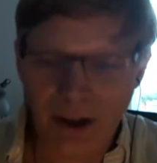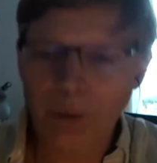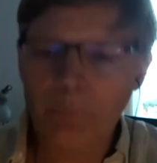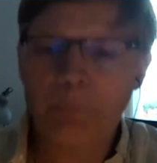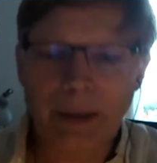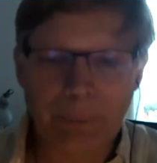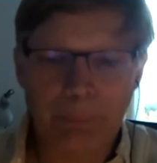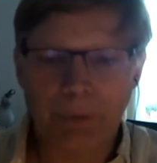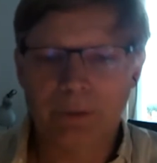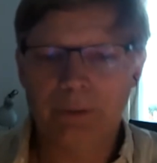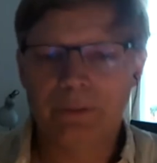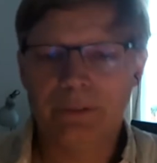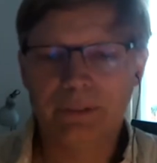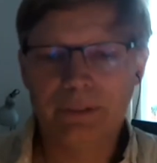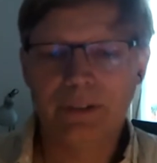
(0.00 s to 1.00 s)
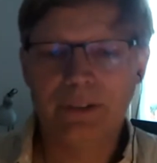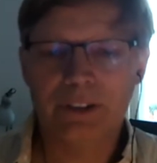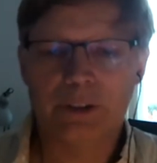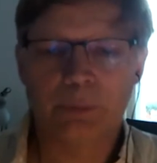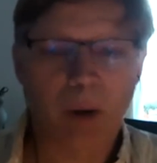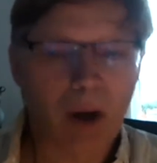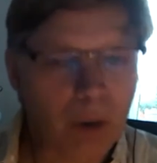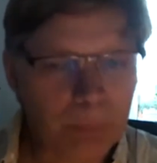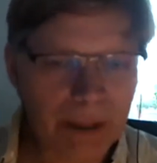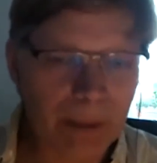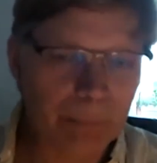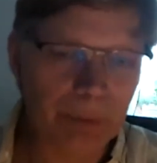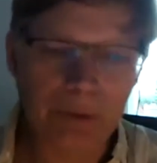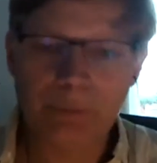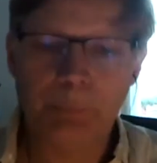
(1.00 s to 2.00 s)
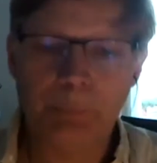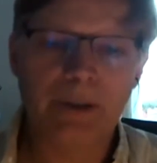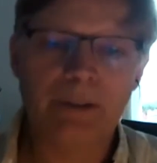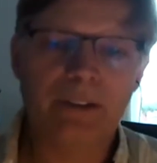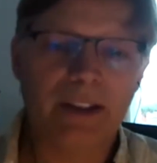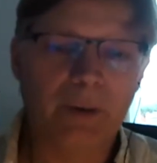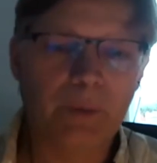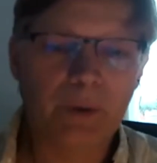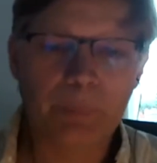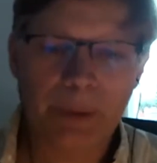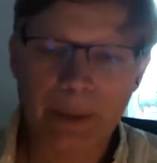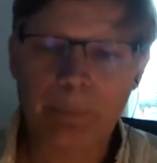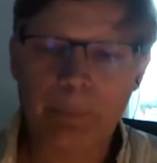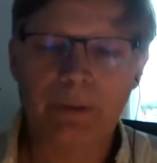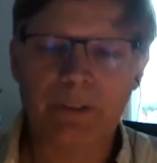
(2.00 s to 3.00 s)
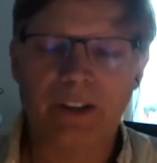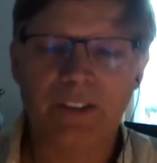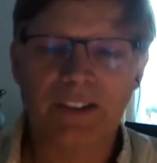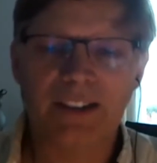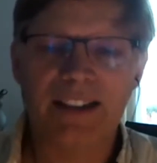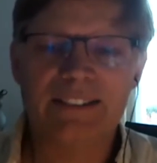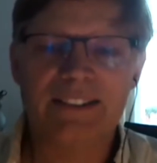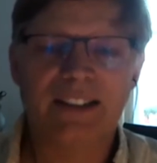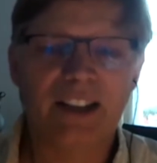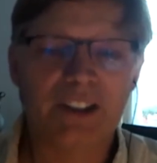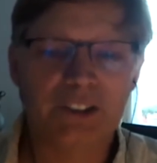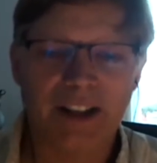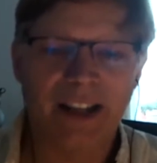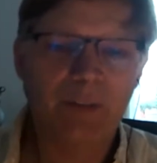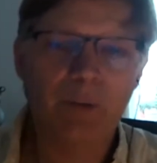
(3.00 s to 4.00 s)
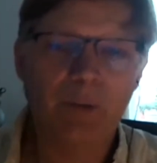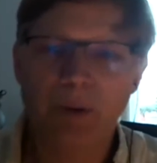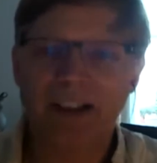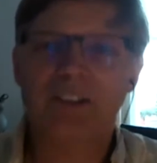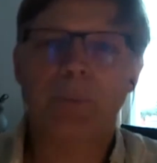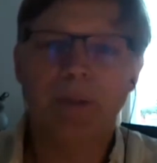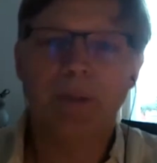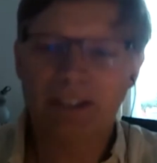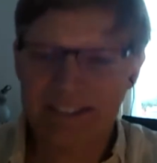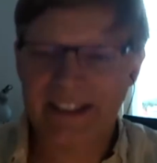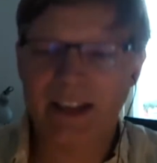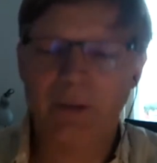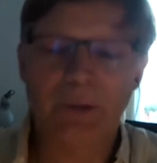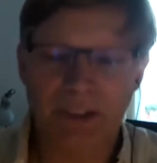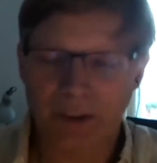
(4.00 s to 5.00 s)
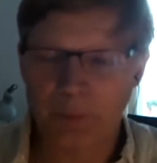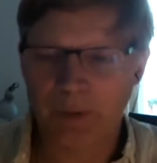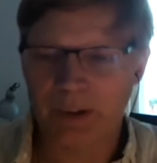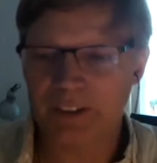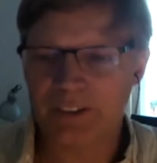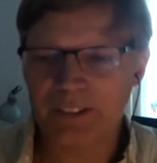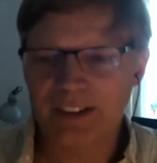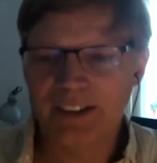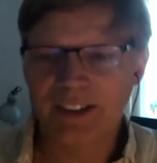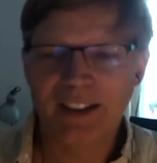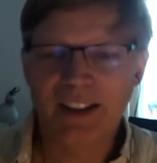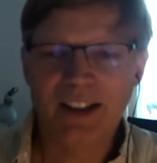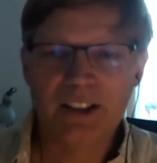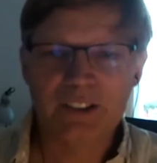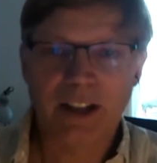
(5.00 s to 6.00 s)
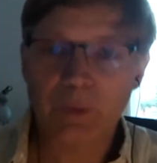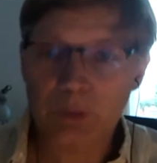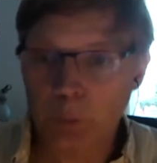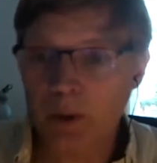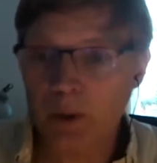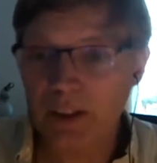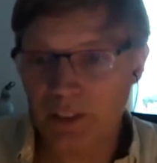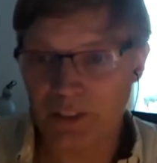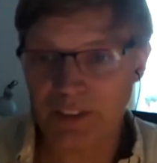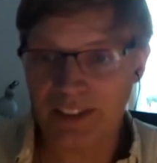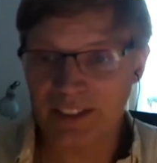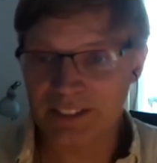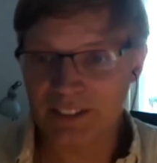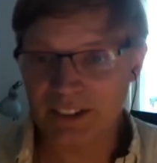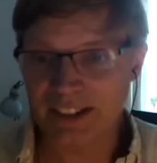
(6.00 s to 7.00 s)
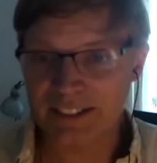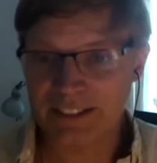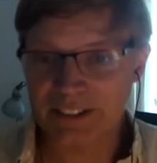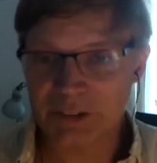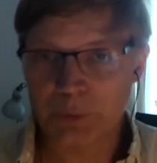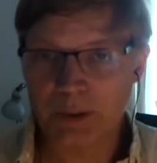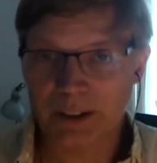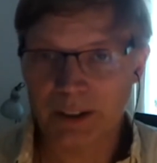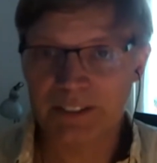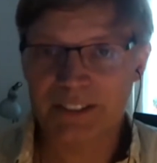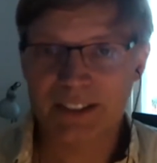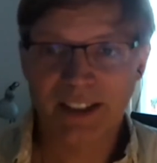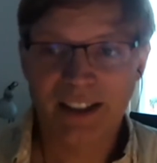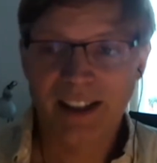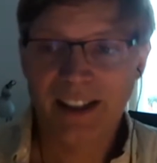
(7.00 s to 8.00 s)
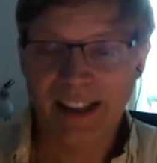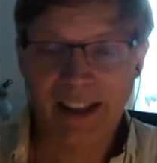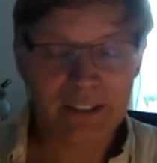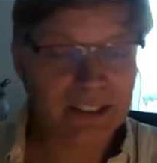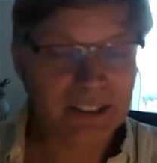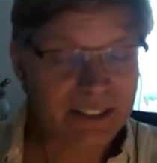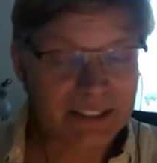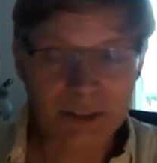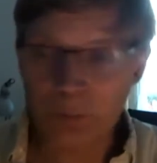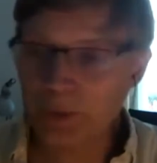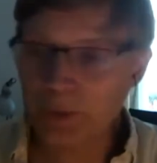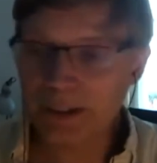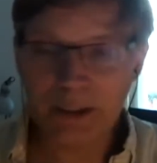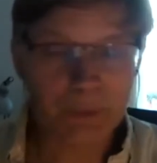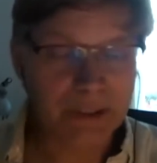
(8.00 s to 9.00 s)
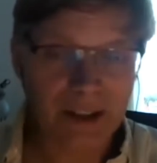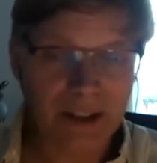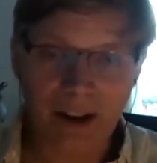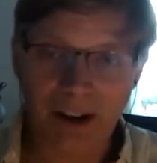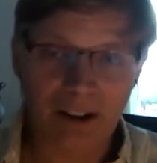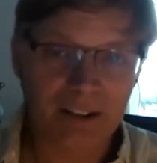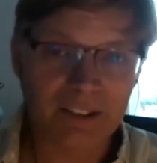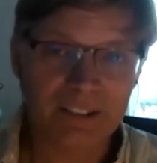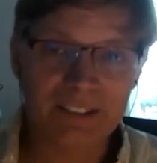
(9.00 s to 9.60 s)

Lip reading: people, small people, but they were people nonetheless, and they should have a right to be able to say what they wanted. So that was one of the lessons, was you have to listen really, really hard.